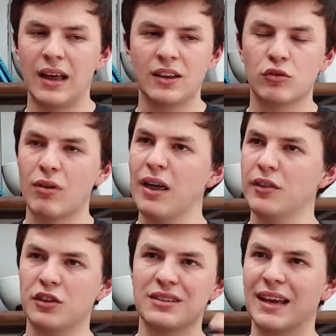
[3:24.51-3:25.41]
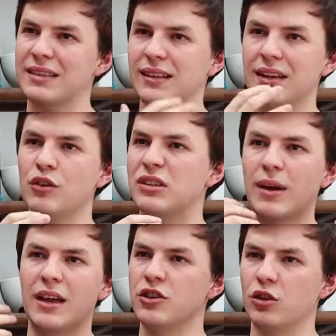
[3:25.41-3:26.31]
So rather than just guessing and using
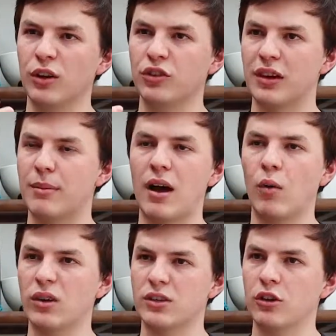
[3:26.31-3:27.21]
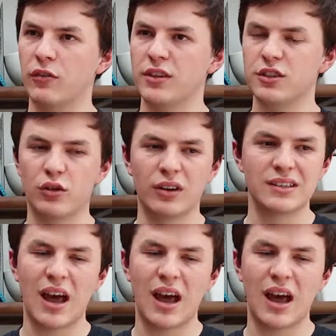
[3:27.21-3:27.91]
my intuition about what's good for the students,